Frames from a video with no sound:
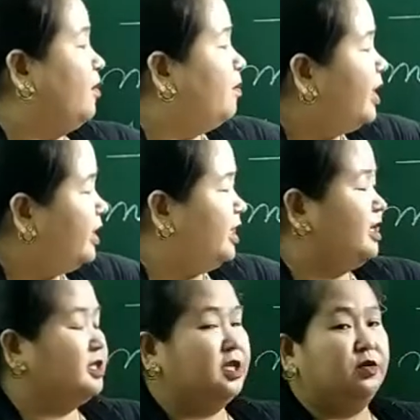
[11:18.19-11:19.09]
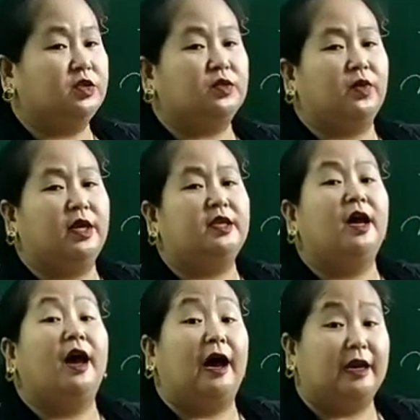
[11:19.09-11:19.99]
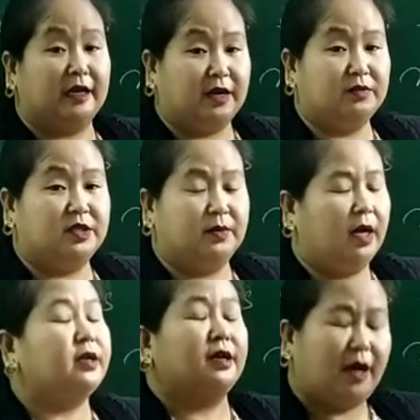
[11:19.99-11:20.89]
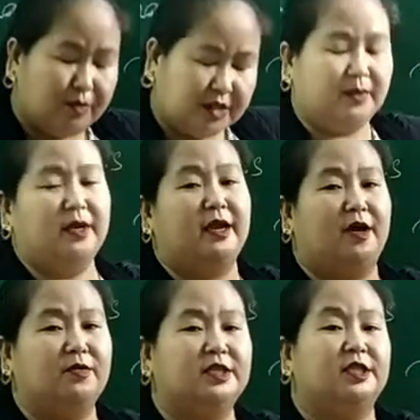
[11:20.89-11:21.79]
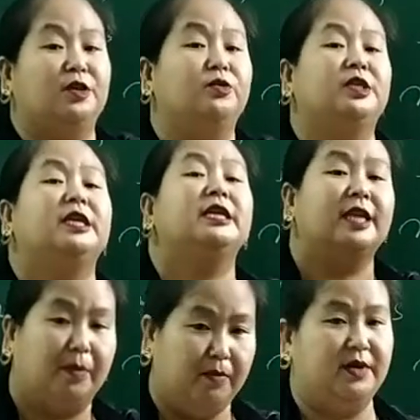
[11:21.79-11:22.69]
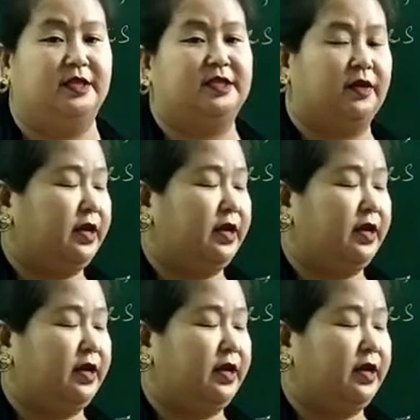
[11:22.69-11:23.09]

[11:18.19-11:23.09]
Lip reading: Many is used with uncountable nouns denoting numbers.